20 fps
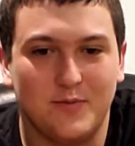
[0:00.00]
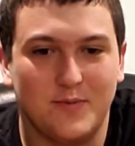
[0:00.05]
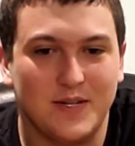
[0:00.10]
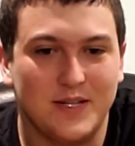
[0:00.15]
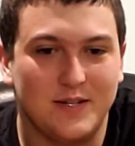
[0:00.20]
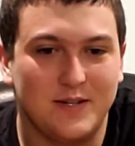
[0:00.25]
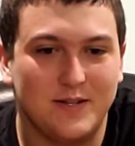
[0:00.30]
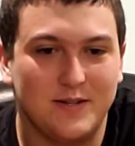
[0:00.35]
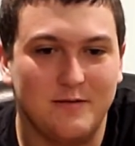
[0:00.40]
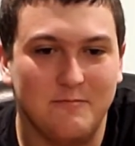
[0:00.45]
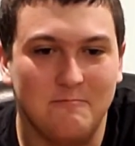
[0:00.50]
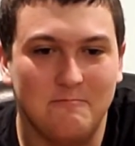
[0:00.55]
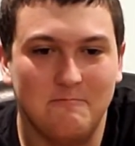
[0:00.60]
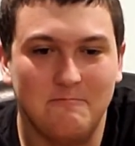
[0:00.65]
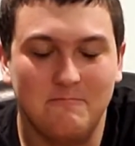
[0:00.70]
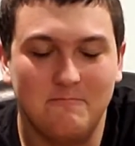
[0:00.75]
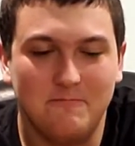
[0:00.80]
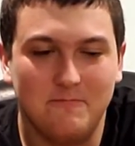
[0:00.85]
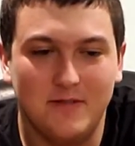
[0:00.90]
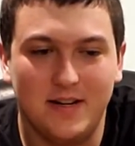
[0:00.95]
will
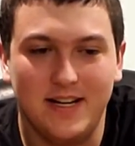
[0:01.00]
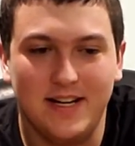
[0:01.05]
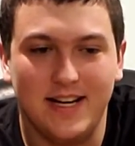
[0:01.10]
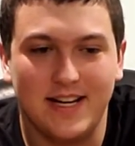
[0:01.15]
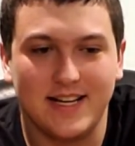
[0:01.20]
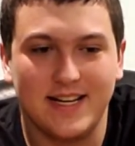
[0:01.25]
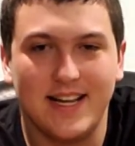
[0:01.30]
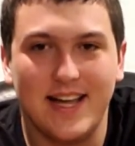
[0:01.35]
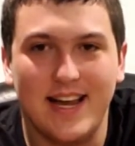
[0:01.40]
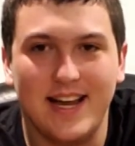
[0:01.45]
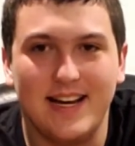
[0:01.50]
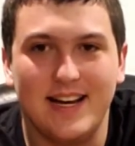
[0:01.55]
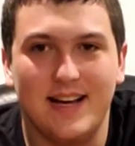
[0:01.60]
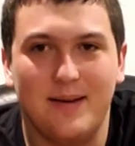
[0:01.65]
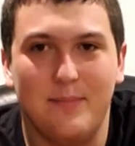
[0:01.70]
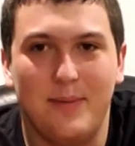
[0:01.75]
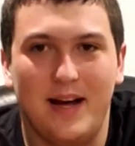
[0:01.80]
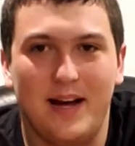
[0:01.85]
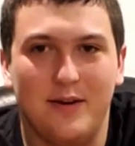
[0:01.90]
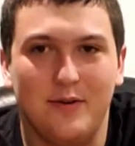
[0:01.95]
negate
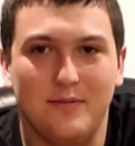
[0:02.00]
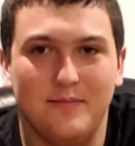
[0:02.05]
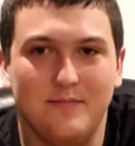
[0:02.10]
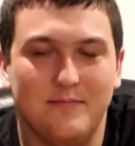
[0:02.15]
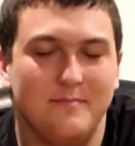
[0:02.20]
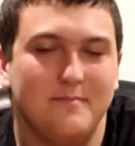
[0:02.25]
about